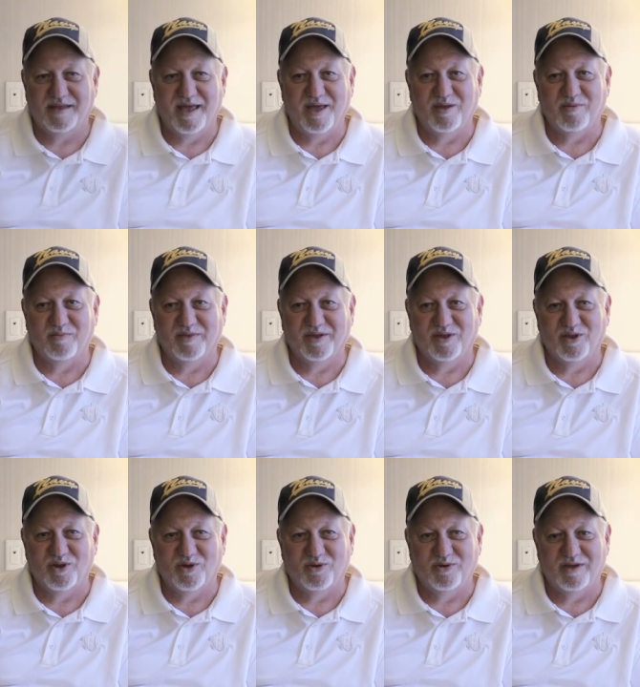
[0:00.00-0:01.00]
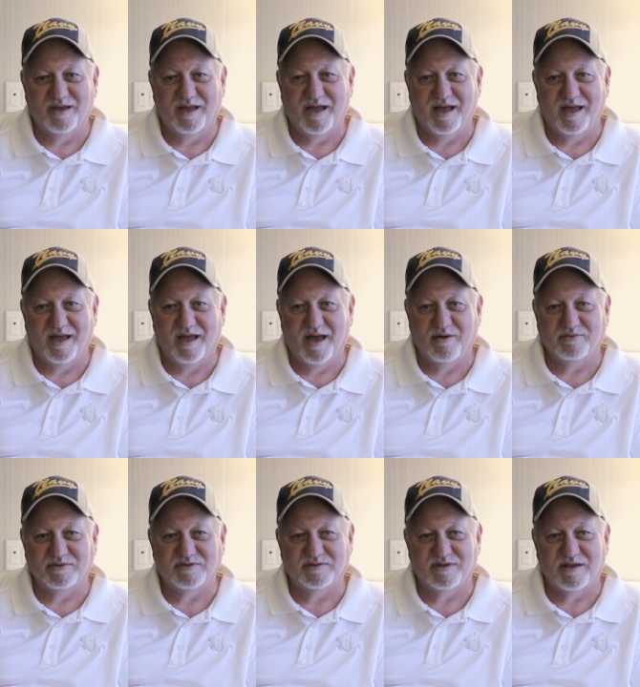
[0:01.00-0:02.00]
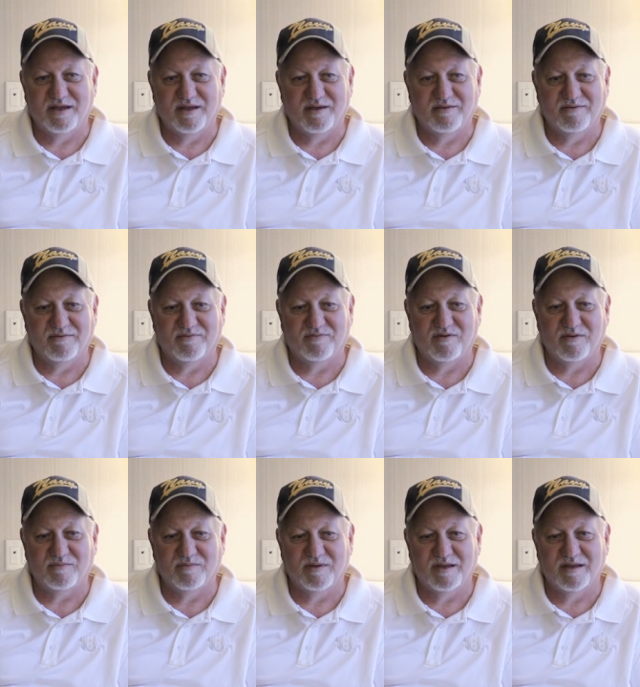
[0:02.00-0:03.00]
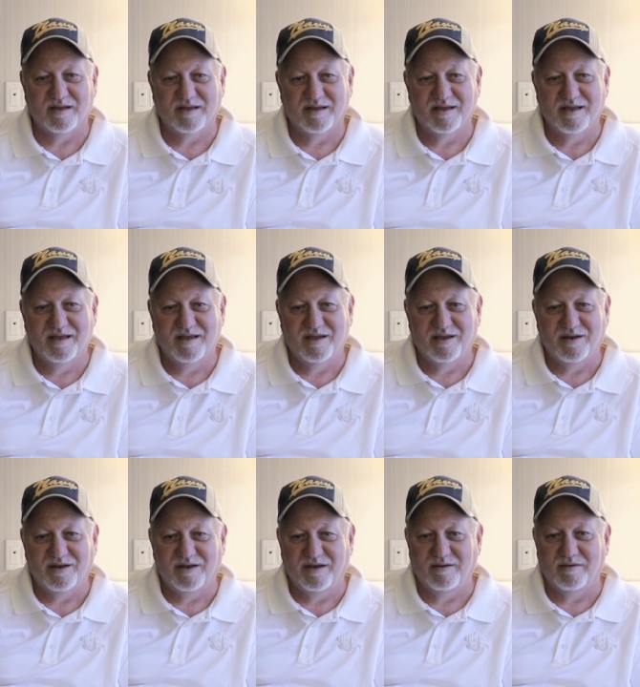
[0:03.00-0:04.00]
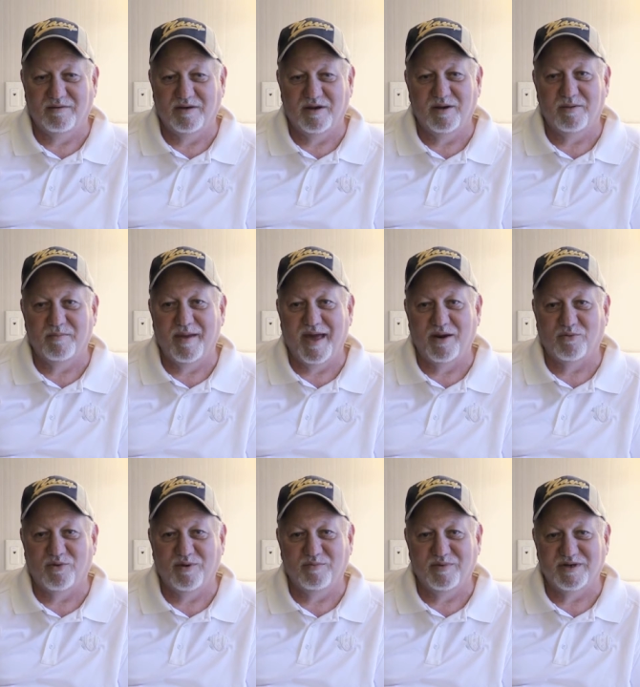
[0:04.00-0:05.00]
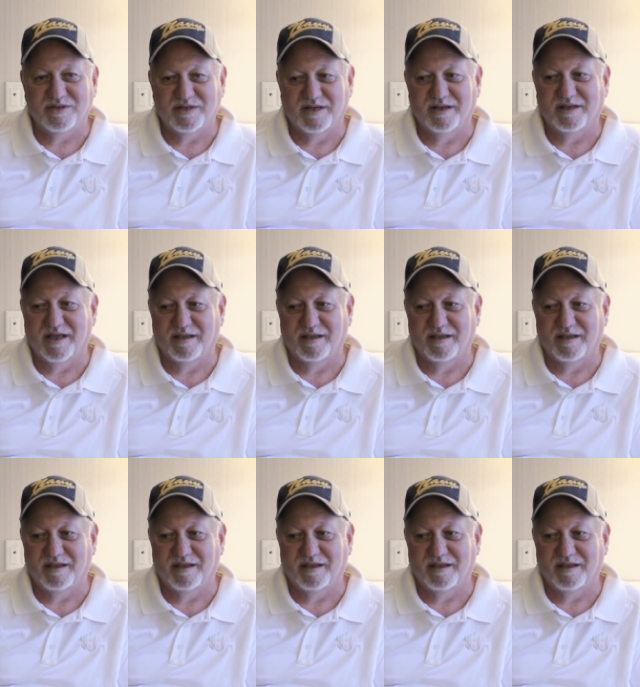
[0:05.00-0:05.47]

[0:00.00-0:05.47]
Dale Bigelow. Uh, I was uh, from uh, near Mattawan, Michigan,